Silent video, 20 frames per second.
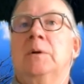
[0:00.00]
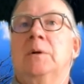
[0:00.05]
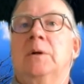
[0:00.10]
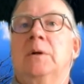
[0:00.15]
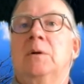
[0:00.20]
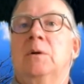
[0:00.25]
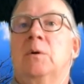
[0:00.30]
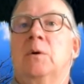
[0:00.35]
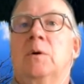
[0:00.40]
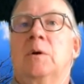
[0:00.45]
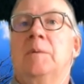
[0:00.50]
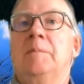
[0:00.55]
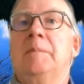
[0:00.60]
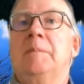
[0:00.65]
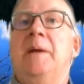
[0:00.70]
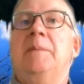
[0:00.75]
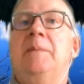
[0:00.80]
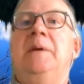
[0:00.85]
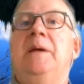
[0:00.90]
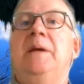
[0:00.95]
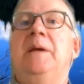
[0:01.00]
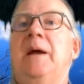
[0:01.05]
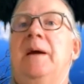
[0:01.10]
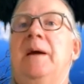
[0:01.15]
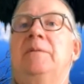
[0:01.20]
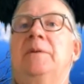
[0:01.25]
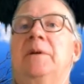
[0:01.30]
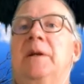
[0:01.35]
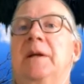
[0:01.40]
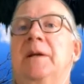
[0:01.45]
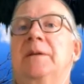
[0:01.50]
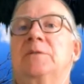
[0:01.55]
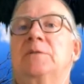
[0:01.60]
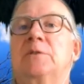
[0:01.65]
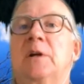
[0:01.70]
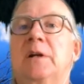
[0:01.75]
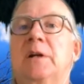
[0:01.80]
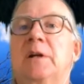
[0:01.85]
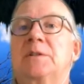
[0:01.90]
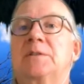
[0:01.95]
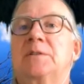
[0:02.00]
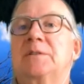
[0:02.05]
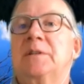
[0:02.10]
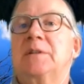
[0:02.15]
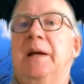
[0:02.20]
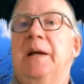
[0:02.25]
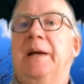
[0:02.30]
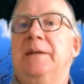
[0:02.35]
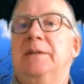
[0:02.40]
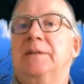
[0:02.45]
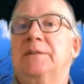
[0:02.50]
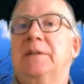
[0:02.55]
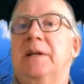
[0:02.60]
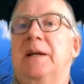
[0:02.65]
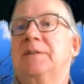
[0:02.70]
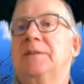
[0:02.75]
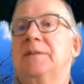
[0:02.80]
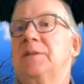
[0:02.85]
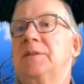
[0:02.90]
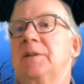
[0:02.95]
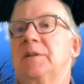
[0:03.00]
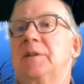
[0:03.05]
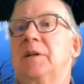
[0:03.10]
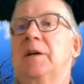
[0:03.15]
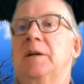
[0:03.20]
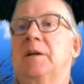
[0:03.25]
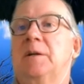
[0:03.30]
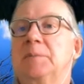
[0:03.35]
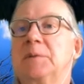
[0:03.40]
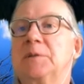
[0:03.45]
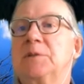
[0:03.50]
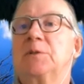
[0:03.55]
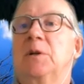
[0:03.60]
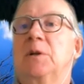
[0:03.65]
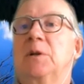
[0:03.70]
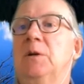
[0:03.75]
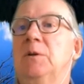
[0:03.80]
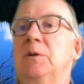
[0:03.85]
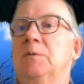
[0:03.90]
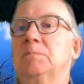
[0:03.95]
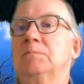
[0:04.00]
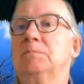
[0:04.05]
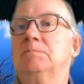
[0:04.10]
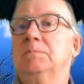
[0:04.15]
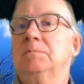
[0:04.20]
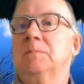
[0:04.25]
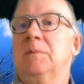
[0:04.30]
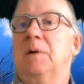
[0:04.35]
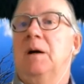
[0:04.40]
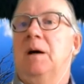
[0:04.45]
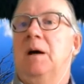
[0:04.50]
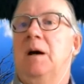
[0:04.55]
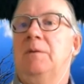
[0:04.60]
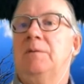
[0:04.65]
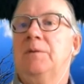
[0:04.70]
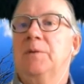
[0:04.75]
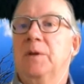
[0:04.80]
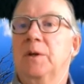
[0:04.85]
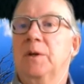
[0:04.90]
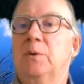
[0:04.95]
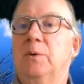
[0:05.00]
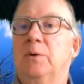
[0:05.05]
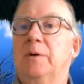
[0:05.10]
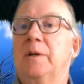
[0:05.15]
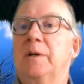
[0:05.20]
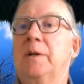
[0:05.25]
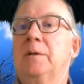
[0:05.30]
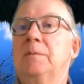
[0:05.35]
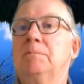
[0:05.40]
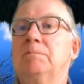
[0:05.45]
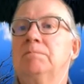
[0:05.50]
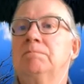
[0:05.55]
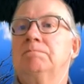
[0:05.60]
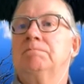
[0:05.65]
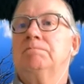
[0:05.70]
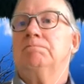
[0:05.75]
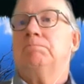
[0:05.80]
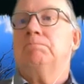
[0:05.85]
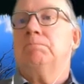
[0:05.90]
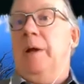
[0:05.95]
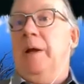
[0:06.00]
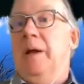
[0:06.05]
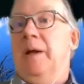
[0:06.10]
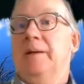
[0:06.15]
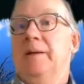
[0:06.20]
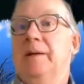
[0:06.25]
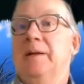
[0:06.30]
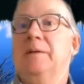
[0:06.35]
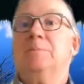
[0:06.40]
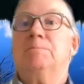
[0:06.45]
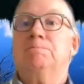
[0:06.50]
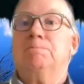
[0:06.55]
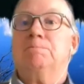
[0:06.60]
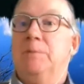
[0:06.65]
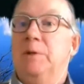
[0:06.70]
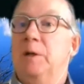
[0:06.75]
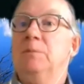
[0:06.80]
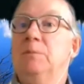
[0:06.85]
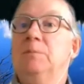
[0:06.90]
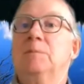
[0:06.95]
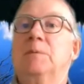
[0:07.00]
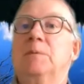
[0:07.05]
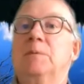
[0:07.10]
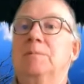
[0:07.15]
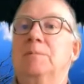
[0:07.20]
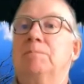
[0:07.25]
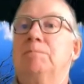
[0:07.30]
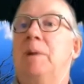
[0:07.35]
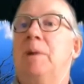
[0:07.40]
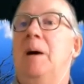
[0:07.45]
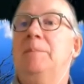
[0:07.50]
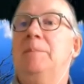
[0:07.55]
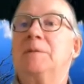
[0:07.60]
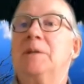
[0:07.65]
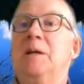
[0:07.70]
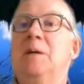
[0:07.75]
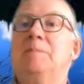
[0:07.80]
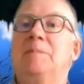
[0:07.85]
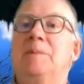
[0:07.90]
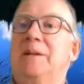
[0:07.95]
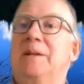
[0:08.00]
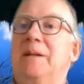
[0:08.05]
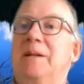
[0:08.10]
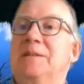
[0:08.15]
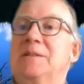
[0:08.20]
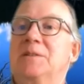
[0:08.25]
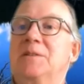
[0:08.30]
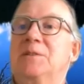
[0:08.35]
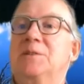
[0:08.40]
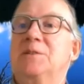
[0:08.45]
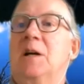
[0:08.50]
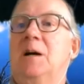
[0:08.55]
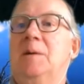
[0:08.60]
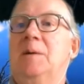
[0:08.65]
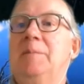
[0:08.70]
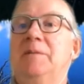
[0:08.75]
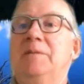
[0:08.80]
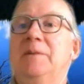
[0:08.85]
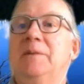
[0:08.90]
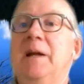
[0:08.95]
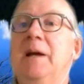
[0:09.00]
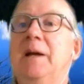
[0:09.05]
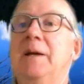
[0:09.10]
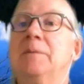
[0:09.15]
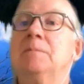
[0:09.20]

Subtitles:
or maybe every construction site has an autonomous drone off in the corner, and it, pops up and does its job every day.